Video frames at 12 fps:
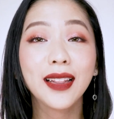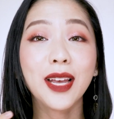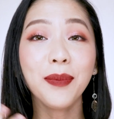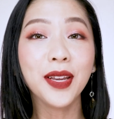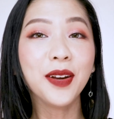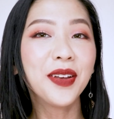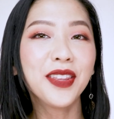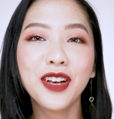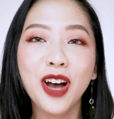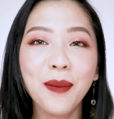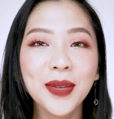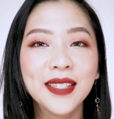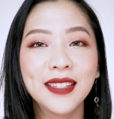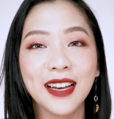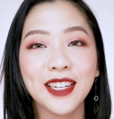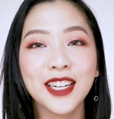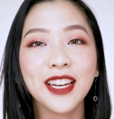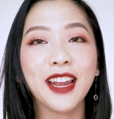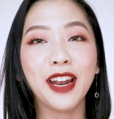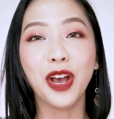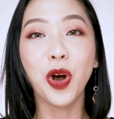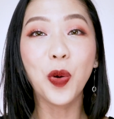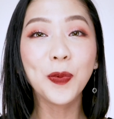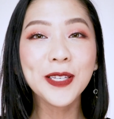Let me know in the comment section and I
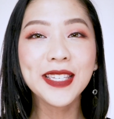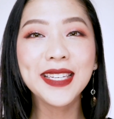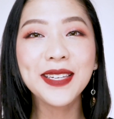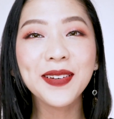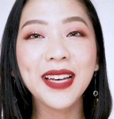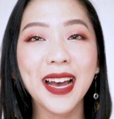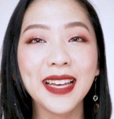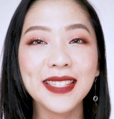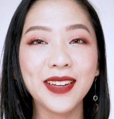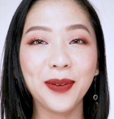hope to see you guys